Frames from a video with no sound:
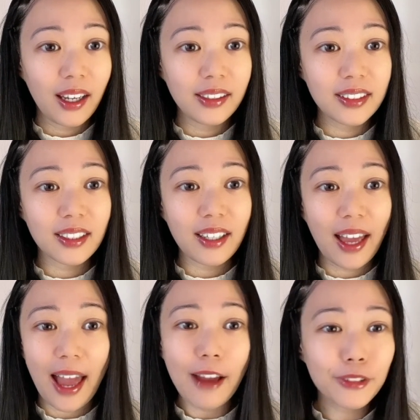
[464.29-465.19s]
It's going to
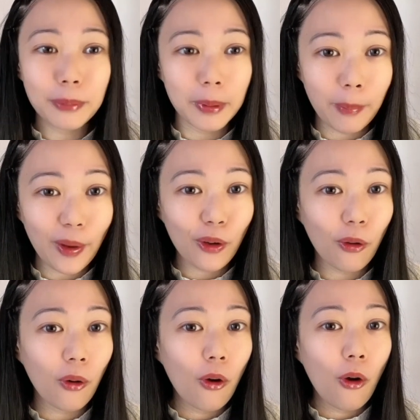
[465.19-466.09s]
have to be
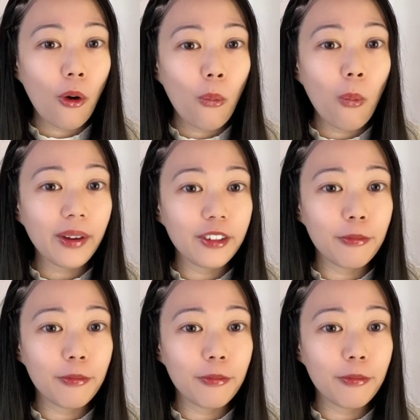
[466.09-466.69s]
metal. What